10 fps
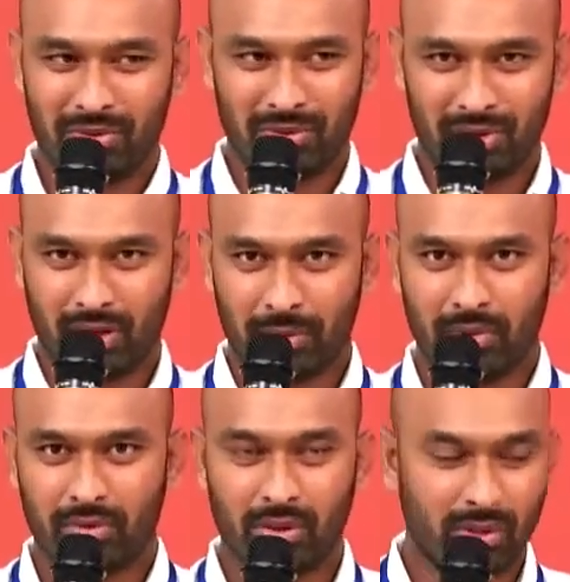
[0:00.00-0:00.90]

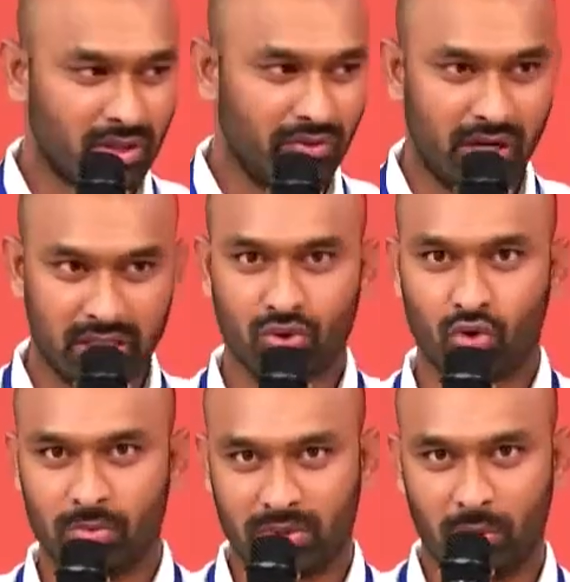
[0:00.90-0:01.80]
there were the wellness
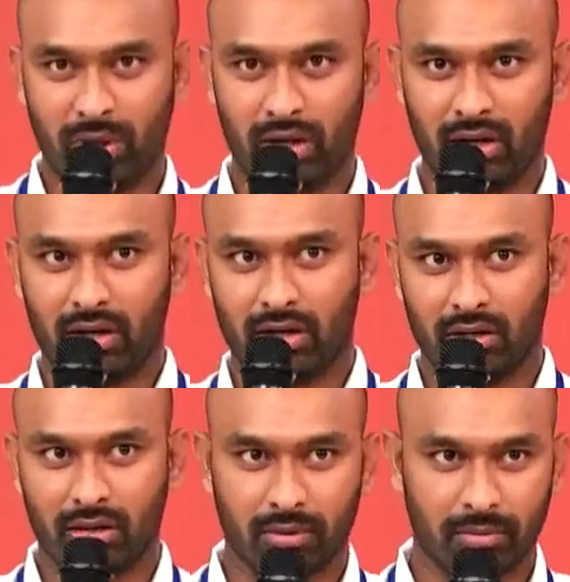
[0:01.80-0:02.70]
rooms
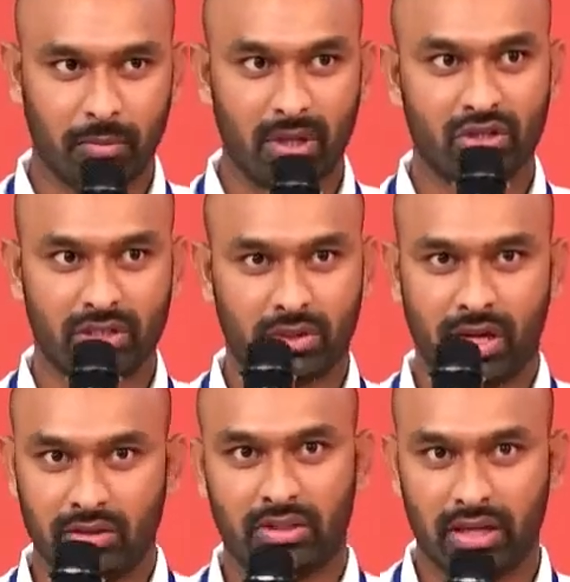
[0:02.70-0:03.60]
where patients can
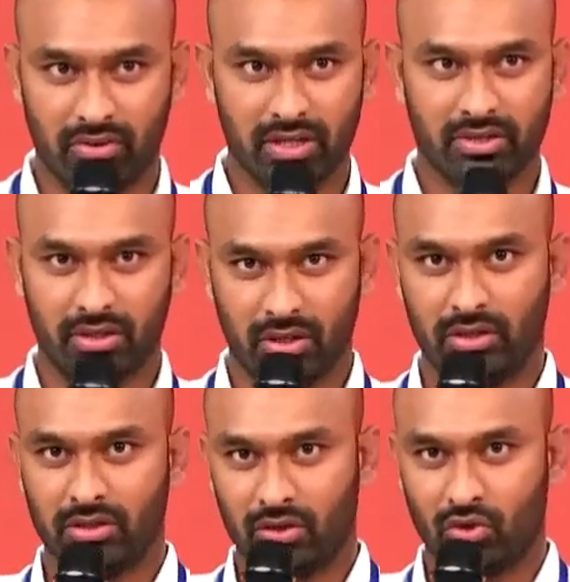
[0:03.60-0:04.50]
take rest in
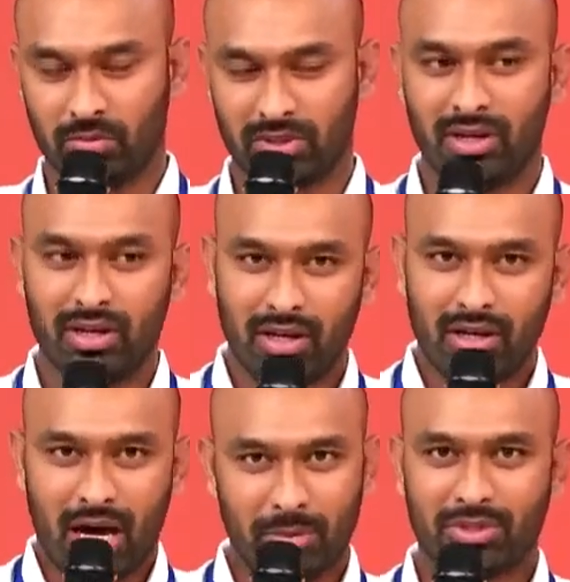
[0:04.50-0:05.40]
the rooms.
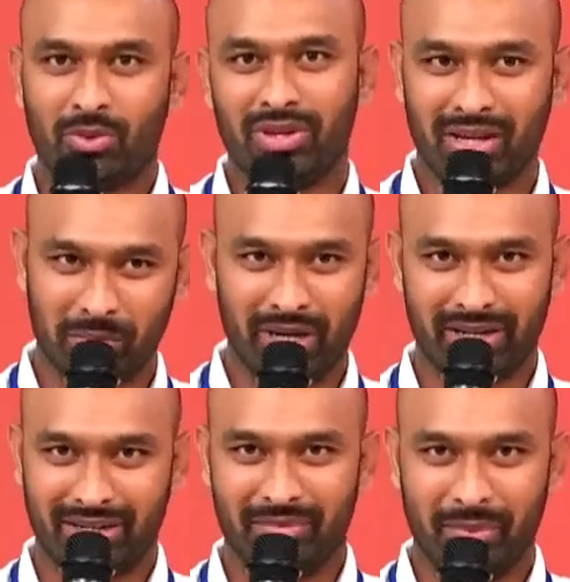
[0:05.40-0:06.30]
I'm just going and
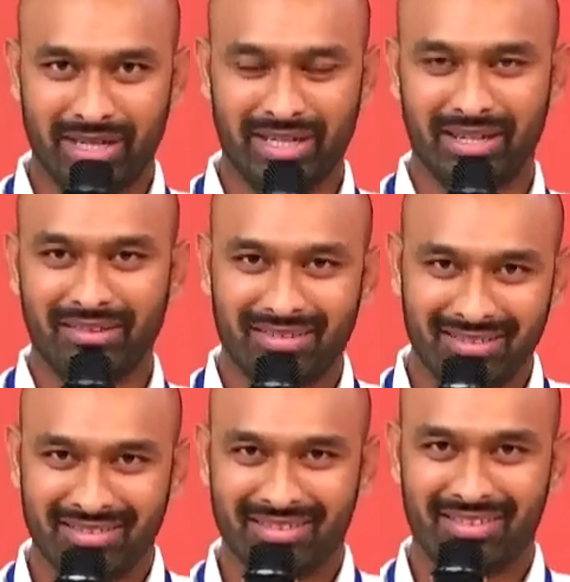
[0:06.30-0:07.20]
meditating.
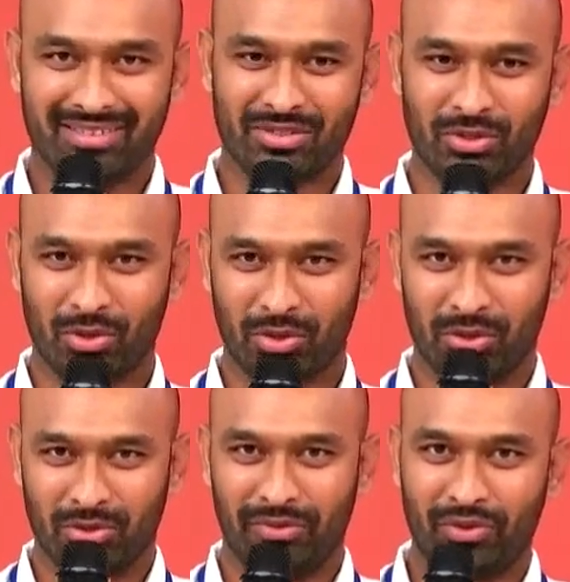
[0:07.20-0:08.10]
So
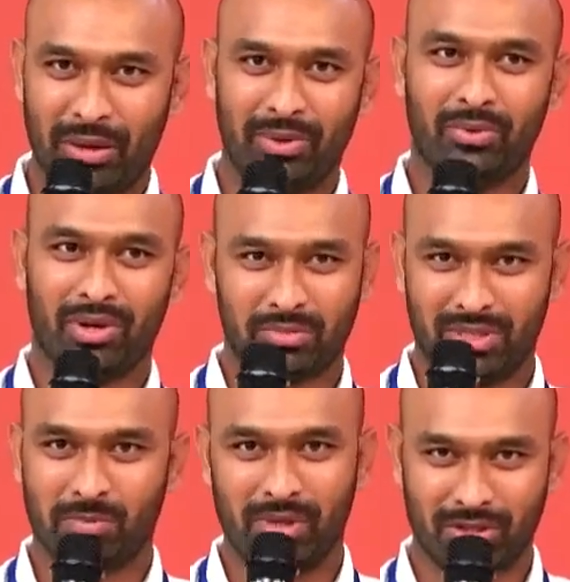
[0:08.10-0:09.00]
if you have any work, just
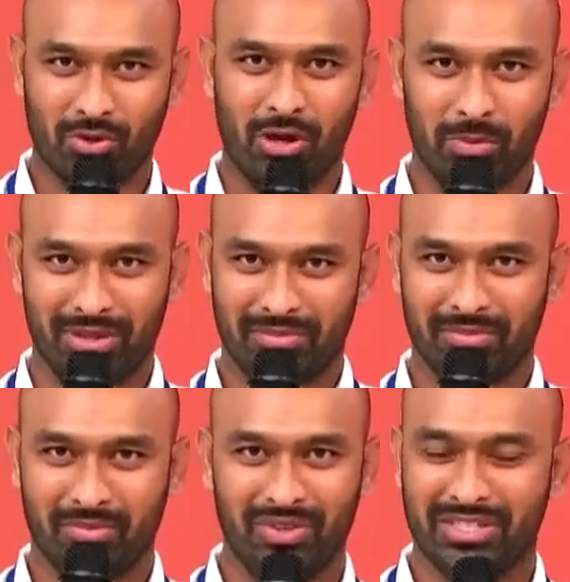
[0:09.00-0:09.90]
please call me,
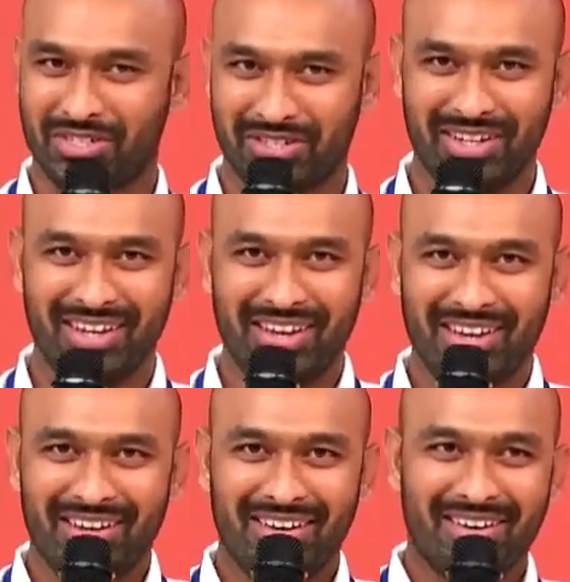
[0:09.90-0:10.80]
which
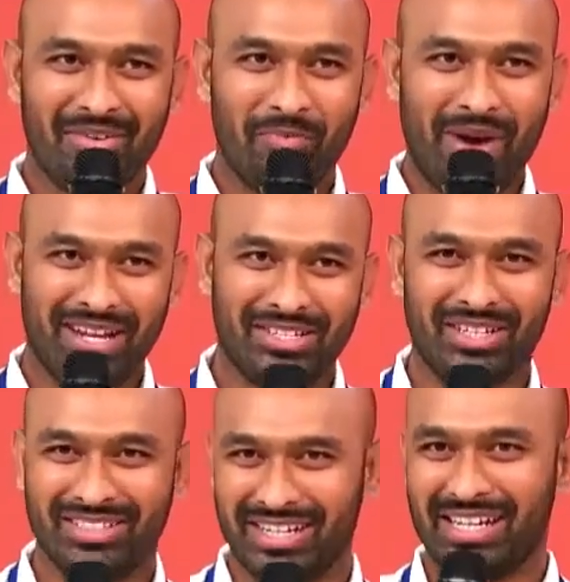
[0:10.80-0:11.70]
manager
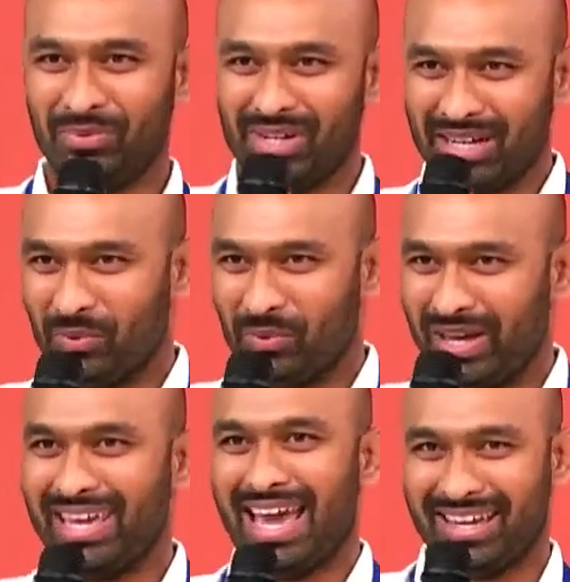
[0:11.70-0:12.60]
generally will get
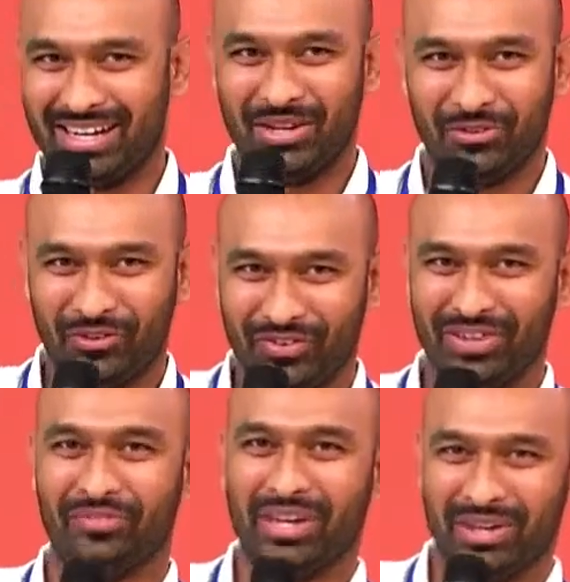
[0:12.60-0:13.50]
very angry
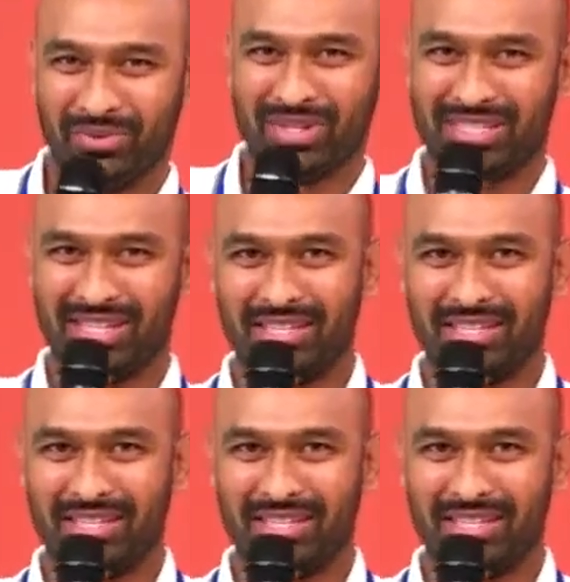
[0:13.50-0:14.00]
if anyone say this,